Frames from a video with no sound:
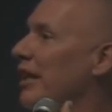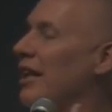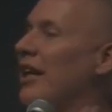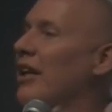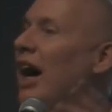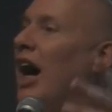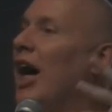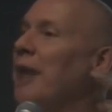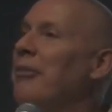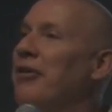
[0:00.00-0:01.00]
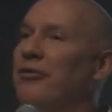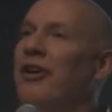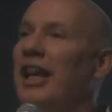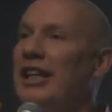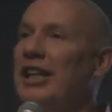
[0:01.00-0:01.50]
that I'm
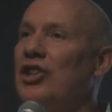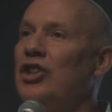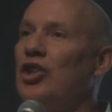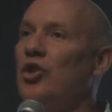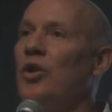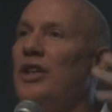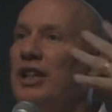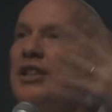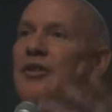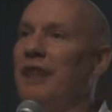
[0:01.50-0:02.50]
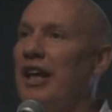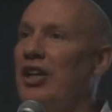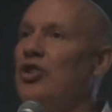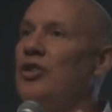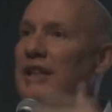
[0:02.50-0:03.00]
advantaged and you're
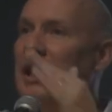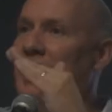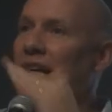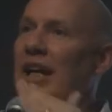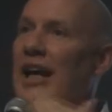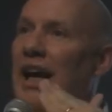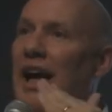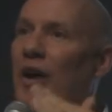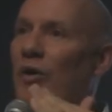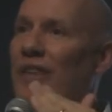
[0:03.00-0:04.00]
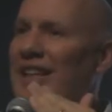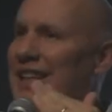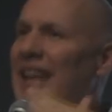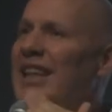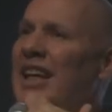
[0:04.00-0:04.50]
disadvantaged. You see, is
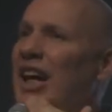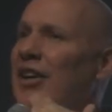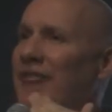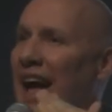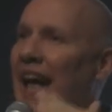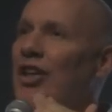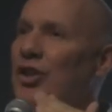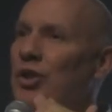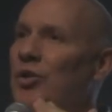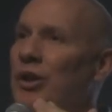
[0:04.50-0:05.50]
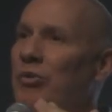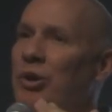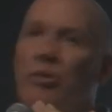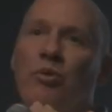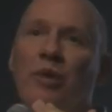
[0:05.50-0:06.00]
that the kind of attitude that
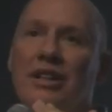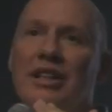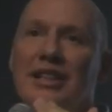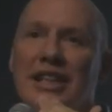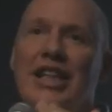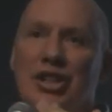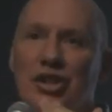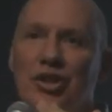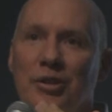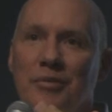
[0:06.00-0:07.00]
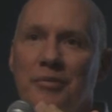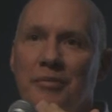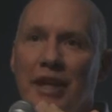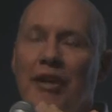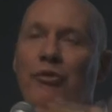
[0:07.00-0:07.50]
we would want to teach?
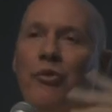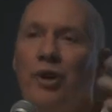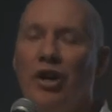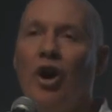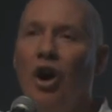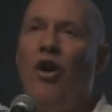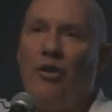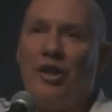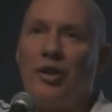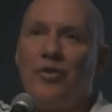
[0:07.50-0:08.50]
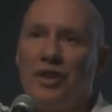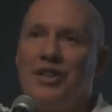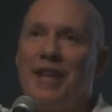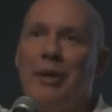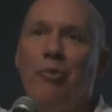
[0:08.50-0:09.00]
If we're all the
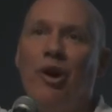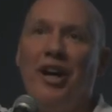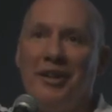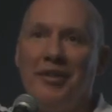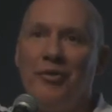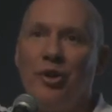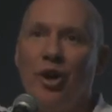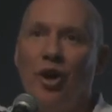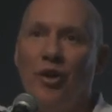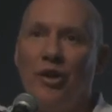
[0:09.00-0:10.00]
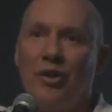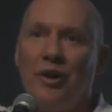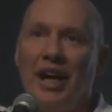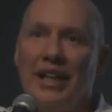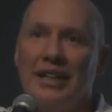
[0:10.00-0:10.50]
same one, if we're all with
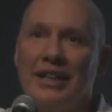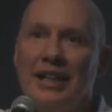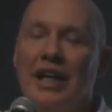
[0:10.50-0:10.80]
Christ,